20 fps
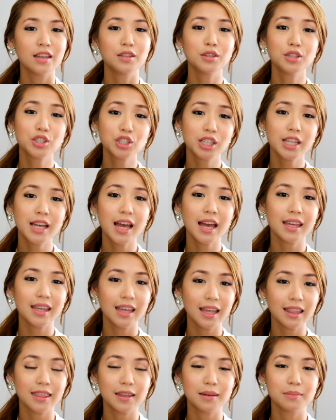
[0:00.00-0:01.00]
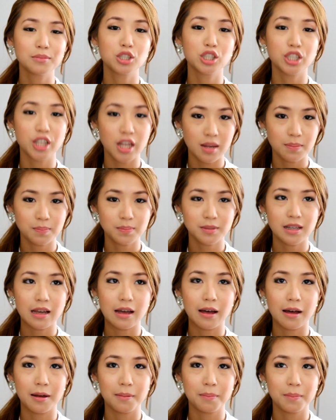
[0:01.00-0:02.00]
Usually I get them shaped
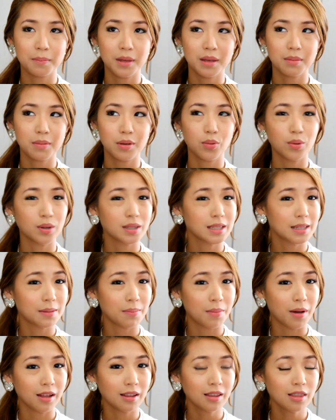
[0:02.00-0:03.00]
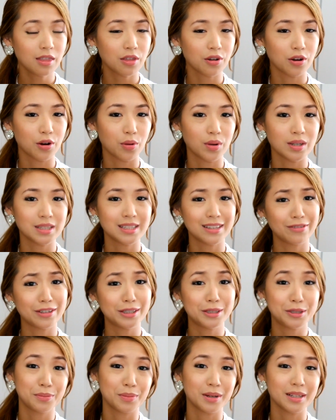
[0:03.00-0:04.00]
um, maybe once a month or once
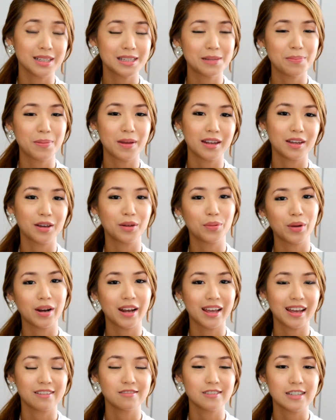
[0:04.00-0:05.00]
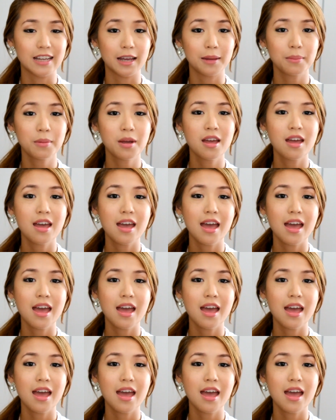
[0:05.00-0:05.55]
every two months depending on when I have time.